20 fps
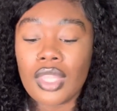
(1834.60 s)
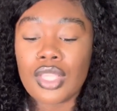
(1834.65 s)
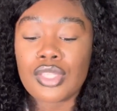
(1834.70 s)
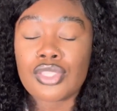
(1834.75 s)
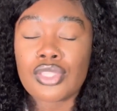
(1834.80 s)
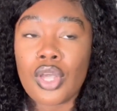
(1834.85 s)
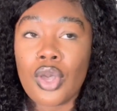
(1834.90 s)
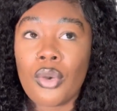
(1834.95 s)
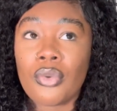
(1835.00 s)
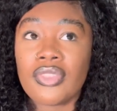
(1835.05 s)

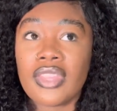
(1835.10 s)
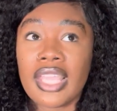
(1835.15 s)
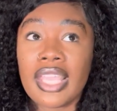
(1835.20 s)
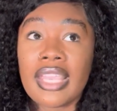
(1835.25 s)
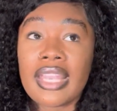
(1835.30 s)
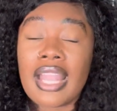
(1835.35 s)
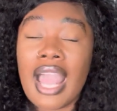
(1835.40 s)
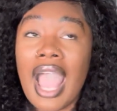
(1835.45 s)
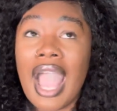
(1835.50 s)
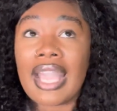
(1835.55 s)
So
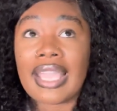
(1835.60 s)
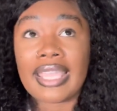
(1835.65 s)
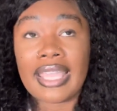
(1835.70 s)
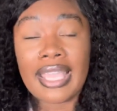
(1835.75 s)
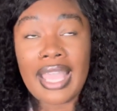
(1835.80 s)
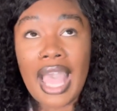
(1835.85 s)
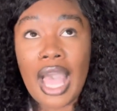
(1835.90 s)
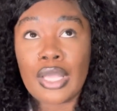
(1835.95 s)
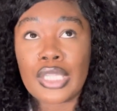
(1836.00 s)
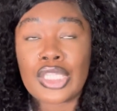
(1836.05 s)
then I
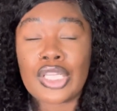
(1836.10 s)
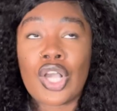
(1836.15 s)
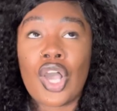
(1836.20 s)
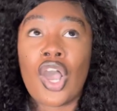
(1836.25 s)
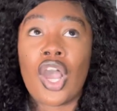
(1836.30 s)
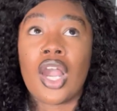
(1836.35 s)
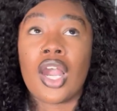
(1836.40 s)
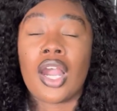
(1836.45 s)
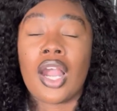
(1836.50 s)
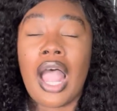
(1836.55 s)
get out the
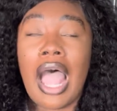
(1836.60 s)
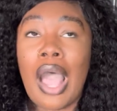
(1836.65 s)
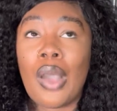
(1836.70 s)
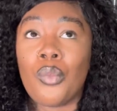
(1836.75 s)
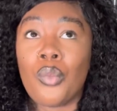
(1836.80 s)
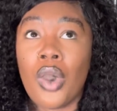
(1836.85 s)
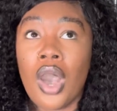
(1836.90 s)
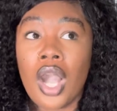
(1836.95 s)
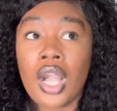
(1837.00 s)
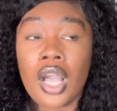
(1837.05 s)
car,
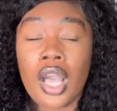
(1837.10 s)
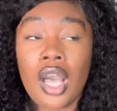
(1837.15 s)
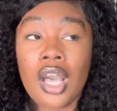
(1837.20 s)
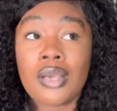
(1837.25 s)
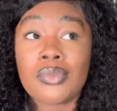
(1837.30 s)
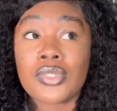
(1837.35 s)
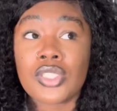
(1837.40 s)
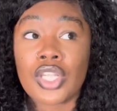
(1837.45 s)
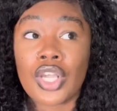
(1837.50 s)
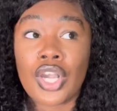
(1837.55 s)
I walk
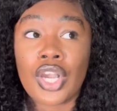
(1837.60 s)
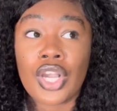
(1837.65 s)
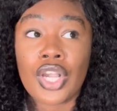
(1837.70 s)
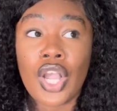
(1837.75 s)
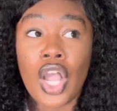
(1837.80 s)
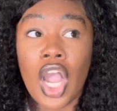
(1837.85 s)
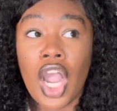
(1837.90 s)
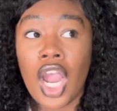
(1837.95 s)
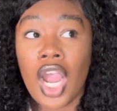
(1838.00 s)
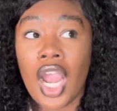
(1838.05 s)
up to her
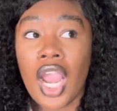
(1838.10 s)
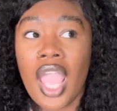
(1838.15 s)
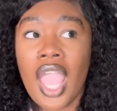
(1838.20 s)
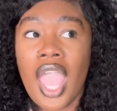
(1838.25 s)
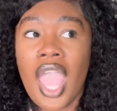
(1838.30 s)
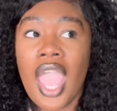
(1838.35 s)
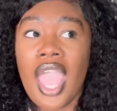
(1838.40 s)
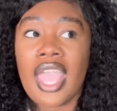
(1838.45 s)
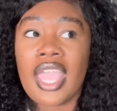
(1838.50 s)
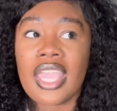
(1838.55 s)
car,
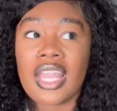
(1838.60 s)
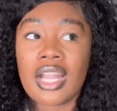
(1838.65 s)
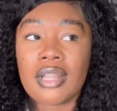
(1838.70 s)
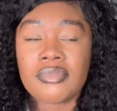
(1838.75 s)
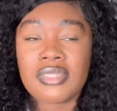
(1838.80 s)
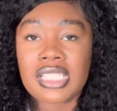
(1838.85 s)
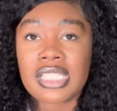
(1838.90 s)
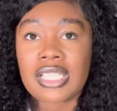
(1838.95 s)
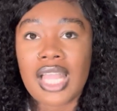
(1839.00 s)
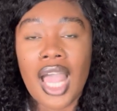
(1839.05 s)
and
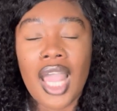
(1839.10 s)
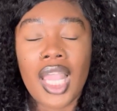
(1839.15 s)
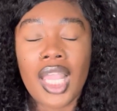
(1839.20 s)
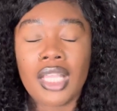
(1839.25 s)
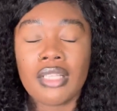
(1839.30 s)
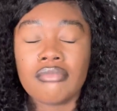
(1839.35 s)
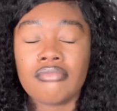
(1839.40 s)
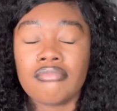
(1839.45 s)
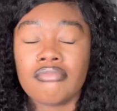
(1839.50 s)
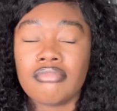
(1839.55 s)
I'm just
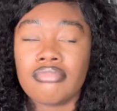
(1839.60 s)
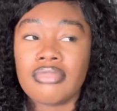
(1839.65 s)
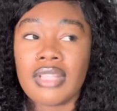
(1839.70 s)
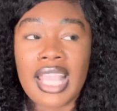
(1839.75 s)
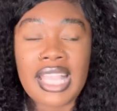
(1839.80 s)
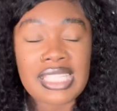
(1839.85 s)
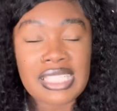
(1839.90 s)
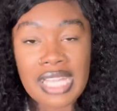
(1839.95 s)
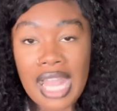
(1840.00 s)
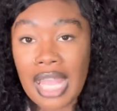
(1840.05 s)
like,
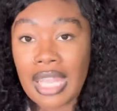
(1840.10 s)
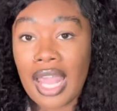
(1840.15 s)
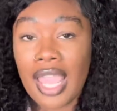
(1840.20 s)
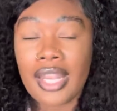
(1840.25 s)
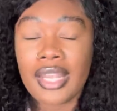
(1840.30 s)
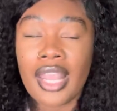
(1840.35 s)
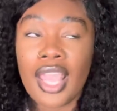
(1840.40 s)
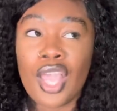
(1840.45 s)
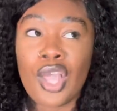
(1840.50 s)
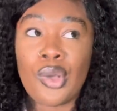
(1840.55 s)
it's not
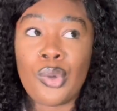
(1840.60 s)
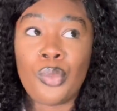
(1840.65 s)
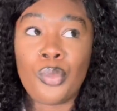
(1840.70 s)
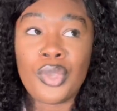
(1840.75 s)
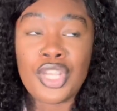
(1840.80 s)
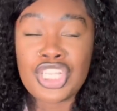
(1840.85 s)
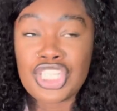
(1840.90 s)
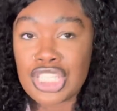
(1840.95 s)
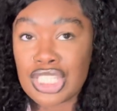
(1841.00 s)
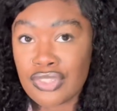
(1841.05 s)
like that,
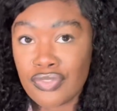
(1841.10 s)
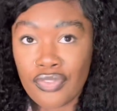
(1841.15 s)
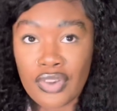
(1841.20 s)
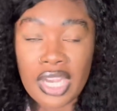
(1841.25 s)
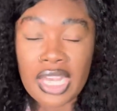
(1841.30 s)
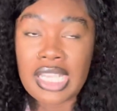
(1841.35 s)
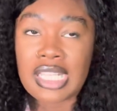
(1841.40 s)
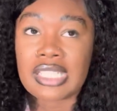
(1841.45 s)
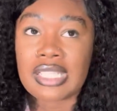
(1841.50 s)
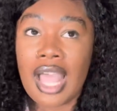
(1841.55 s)
we just
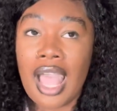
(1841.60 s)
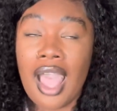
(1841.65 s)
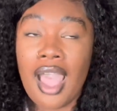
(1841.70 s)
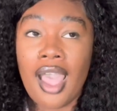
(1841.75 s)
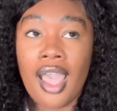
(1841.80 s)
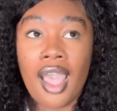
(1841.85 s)
friends.